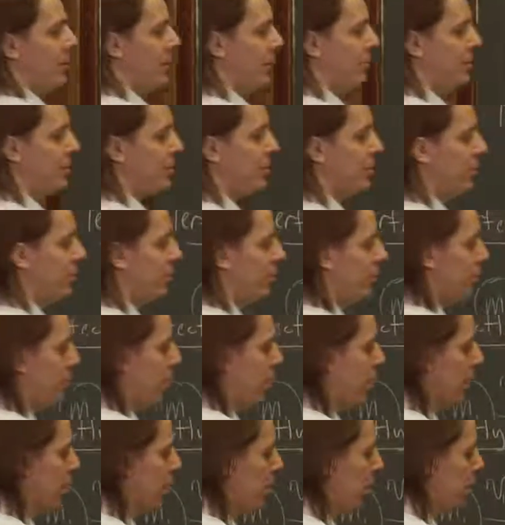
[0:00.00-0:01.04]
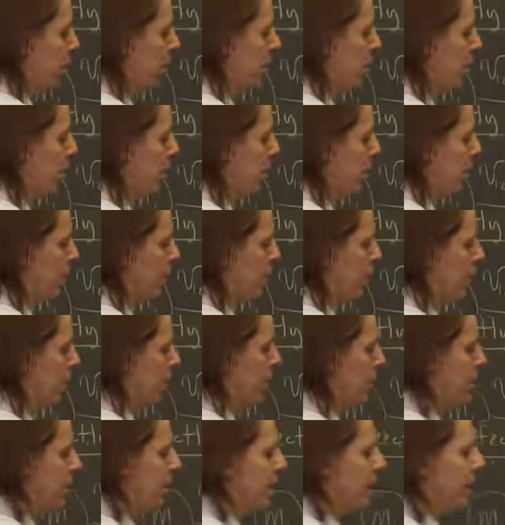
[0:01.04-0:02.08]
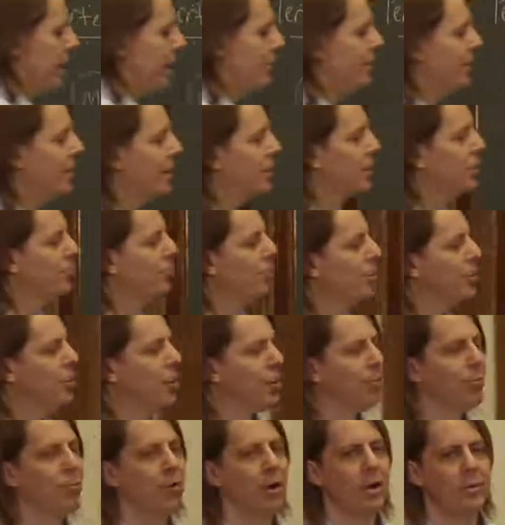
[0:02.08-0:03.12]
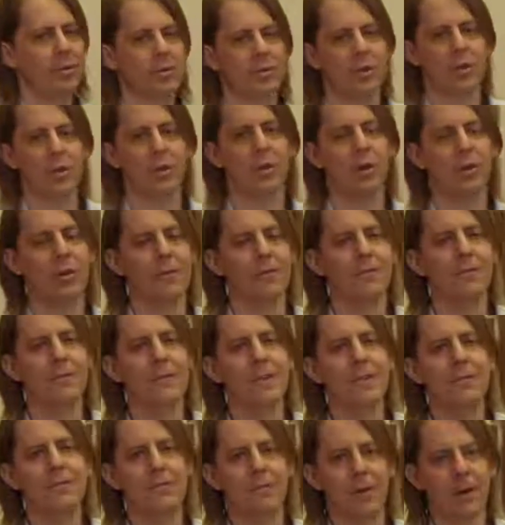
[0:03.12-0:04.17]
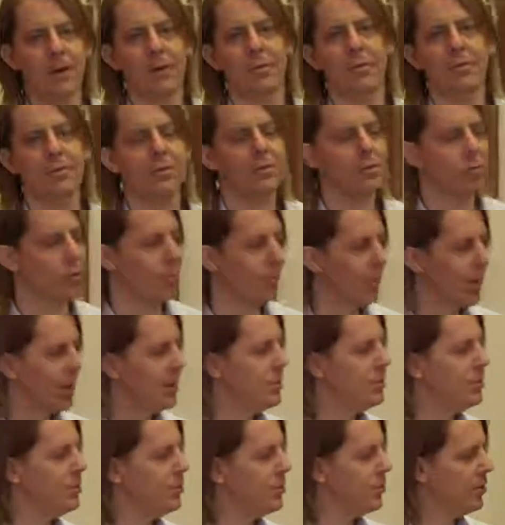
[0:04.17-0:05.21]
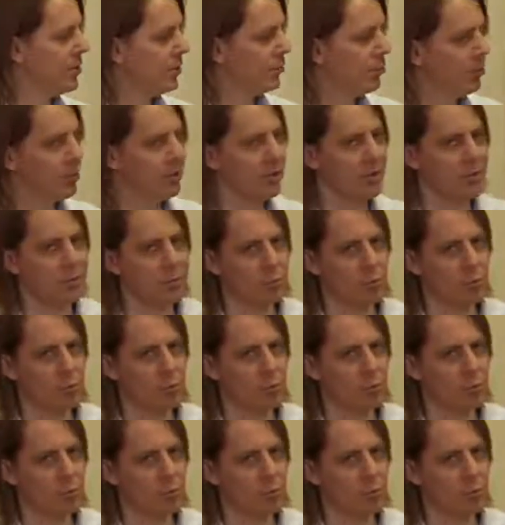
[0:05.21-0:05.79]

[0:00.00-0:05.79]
I'm just going to draw, and I'm not going to put a number on, I'm just going to call it v final to remind you that it really is